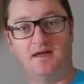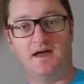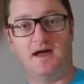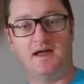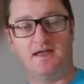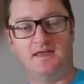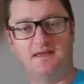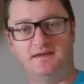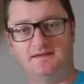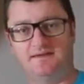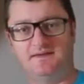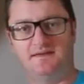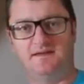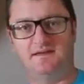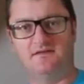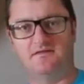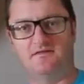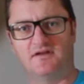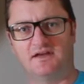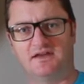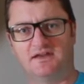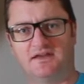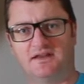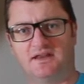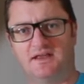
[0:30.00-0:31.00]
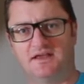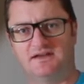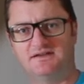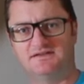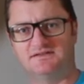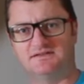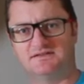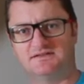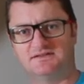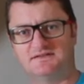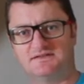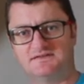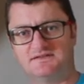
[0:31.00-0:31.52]
I E T
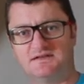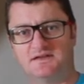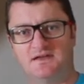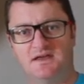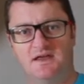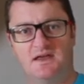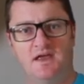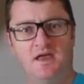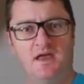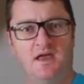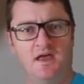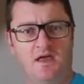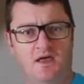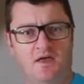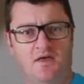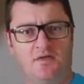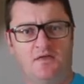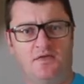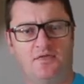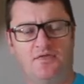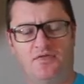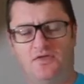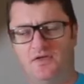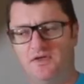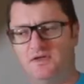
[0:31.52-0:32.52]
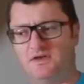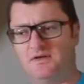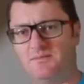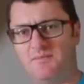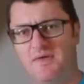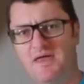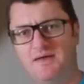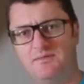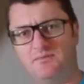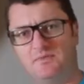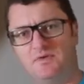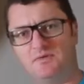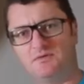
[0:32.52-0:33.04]
regulations, the third
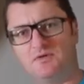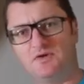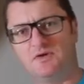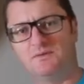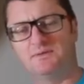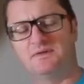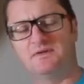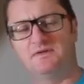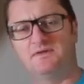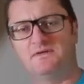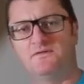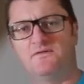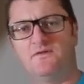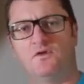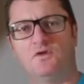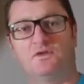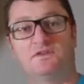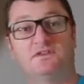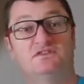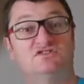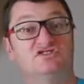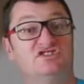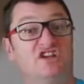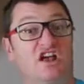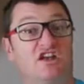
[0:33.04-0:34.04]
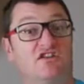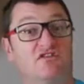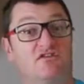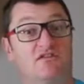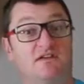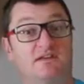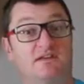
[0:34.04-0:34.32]
amendment, comes into force on January